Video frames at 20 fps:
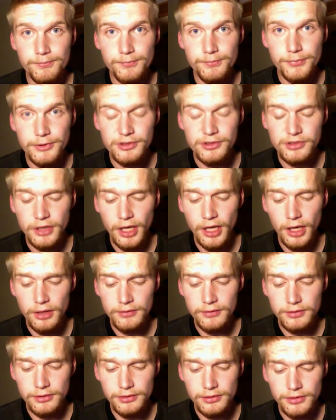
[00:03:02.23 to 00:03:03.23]
said
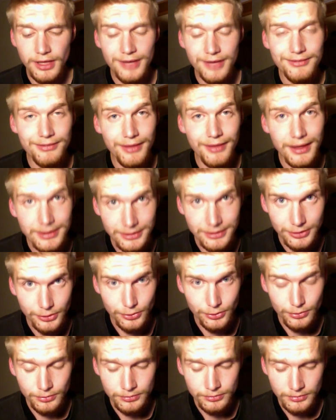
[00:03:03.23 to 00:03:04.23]
Aravis, and thank you.
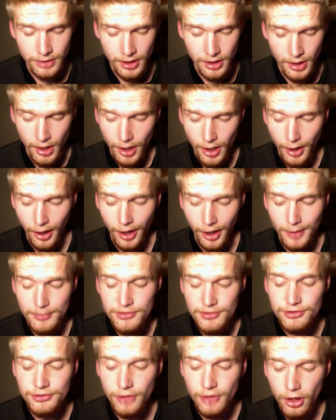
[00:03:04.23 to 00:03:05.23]
I'm
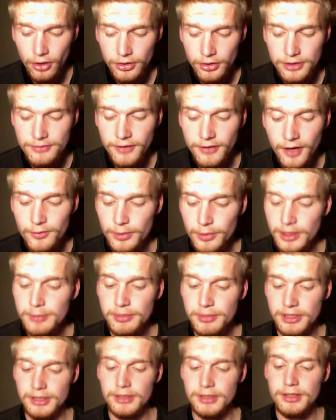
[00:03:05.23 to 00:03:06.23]
sorry if I've been a
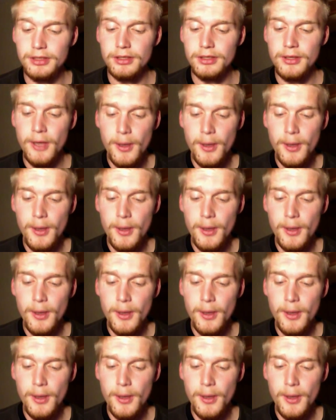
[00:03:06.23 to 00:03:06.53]
pig,